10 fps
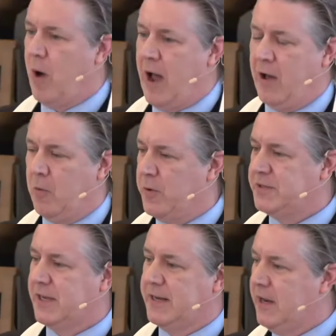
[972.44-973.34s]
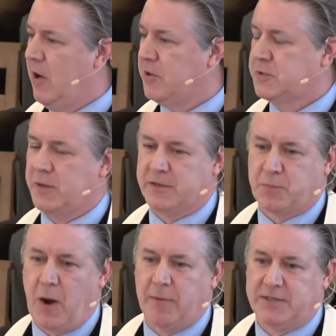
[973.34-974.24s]
while, we said, you know, it's
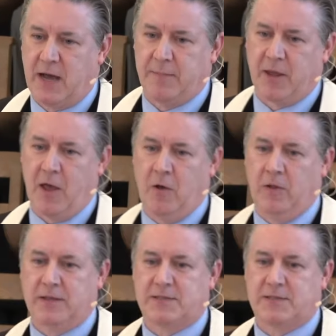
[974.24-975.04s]
probably time to go.